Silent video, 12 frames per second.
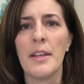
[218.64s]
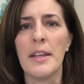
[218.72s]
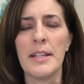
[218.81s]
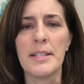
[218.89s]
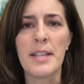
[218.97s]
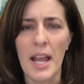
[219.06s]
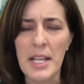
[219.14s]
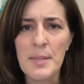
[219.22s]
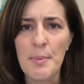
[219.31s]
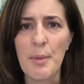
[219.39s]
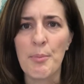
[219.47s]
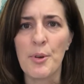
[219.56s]
entice
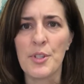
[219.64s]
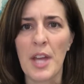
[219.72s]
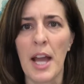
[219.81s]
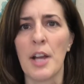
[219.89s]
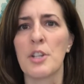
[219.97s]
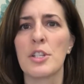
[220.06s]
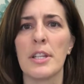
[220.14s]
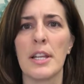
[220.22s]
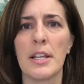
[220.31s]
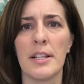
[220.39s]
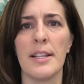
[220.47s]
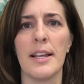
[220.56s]
people to actually
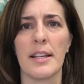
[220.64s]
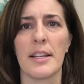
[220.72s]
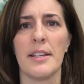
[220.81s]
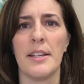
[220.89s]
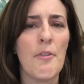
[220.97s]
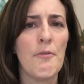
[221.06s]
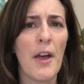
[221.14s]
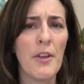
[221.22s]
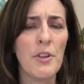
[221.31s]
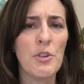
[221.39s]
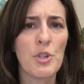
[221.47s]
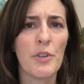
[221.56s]
click.
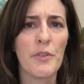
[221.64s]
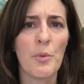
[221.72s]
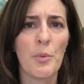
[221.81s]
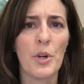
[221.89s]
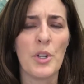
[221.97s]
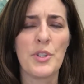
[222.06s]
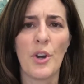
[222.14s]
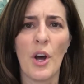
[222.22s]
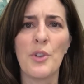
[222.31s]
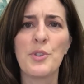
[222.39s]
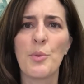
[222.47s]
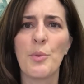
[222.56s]
Value-driven words are
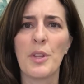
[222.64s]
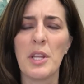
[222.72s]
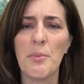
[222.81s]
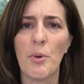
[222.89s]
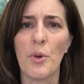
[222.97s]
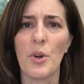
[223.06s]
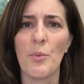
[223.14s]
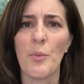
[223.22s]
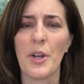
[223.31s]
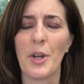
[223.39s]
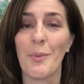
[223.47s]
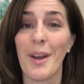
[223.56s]
also really important
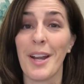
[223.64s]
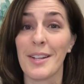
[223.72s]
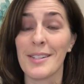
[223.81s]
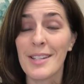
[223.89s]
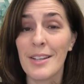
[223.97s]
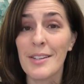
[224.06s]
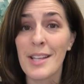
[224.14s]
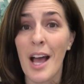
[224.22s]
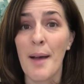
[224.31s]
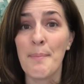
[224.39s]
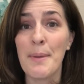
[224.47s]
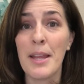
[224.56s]
when you're writing sales
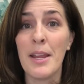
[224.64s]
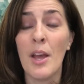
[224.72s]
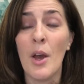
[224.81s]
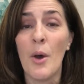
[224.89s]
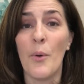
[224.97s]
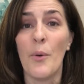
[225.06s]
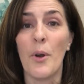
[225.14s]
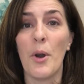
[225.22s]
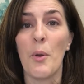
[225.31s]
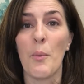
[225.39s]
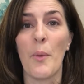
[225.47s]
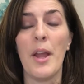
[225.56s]
copy
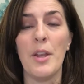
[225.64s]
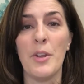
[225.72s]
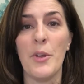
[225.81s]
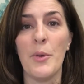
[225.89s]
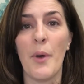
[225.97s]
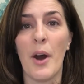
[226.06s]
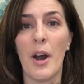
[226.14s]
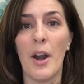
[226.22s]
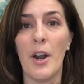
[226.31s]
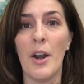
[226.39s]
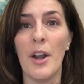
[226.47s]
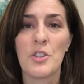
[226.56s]
or when you
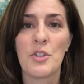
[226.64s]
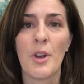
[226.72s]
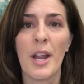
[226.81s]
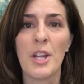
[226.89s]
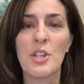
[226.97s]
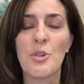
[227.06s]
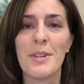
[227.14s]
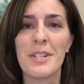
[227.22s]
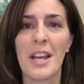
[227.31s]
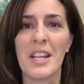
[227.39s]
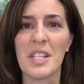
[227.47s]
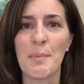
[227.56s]
are trying to
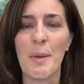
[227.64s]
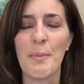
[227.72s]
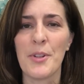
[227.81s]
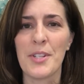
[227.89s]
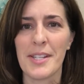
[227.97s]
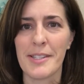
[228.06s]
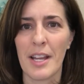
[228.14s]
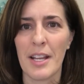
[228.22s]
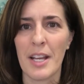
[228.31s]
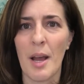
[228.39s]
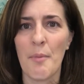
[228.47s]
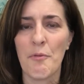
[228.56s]
entice people to sign
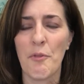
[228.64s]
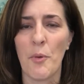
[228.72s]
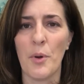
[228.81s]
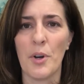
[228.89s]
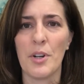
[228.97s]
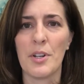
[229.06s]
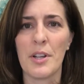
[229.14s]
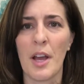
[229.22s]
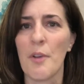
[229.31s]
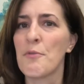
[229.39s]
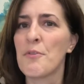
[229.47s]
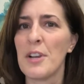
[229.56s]
up for a
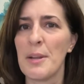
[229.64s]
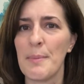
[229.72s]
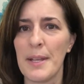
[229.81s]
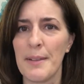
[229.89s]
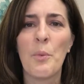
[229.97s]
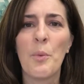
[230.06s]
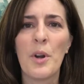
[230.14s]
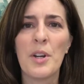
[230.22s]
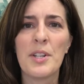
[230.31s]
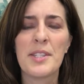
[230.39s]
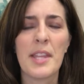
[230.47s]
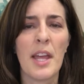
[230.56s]
freebie.
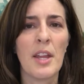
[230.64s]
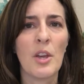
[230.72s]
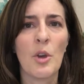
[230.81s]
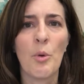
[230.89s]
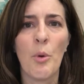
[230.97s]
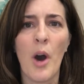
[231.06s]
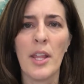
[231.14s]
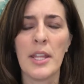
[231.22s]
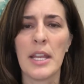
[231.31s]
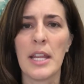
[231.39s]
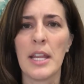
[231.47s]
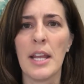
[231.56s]
Words like
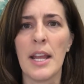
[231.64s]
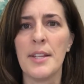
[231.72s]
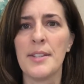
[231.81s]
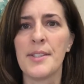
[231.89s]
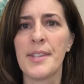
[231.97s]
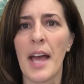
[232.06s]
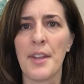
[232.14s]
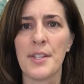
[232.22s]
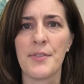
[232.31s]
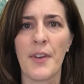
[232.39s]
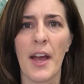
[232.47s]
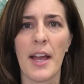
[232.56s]
quality and
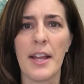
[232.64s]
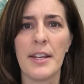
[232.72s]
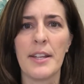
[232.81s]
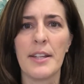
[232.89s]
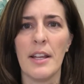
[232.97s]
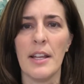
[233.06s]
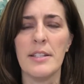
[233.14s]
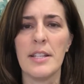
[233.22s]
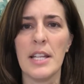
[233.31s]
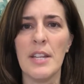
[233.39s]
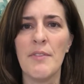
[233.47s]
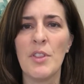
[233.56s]
satisfied and
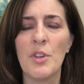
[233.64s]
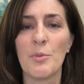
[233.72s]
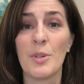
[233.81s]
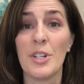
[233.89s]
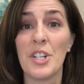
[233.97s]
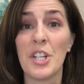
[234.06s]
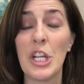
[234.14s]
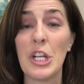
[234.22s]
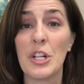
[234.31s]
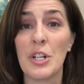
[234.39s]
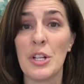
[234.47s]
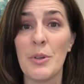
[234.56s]
even the word
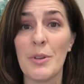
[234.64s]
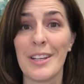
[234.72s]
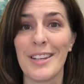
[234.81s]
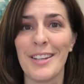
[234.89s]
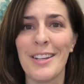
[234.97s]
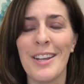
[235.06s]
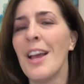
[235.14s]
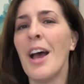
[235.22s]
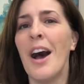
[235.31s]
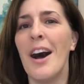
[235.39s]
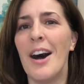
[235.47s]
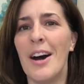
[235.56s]
included
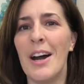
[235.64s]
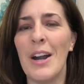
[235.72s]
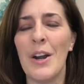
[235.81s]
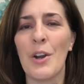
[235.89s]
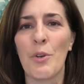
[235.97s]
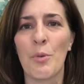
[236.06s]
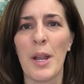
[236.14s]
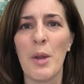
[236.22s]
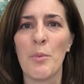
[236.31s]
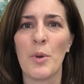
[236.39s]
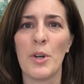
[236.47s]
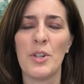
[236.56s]
are great
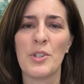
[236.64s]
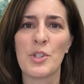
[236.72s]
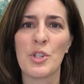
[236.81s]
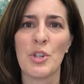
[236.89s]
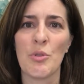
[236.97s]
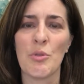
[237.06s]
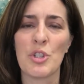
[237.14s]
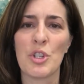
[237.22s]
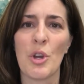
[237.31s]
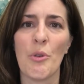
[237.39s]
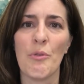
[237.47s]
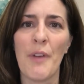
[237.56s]
words to
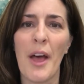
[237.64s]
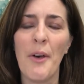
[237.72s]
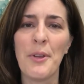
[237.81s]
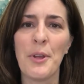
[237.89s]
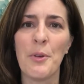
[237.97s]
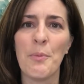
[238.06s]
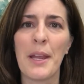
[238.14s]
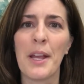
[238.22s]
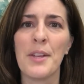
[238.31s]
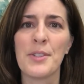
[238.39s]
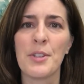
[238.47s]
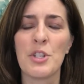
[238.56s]
show value
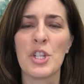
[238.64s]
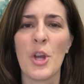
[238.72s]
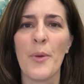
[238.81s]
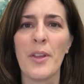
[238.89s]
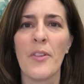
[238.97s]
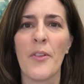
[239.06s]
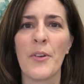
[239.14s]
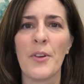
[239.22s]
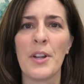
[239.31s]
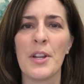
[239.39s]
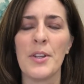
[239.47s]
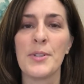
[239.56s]
because they're showing that there
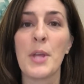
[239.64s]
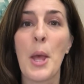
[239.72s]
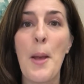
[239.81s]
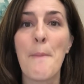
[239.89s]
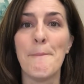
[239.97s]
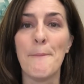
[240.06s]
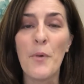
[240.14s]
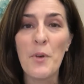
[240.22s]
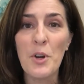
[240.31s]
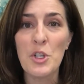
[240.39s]
is more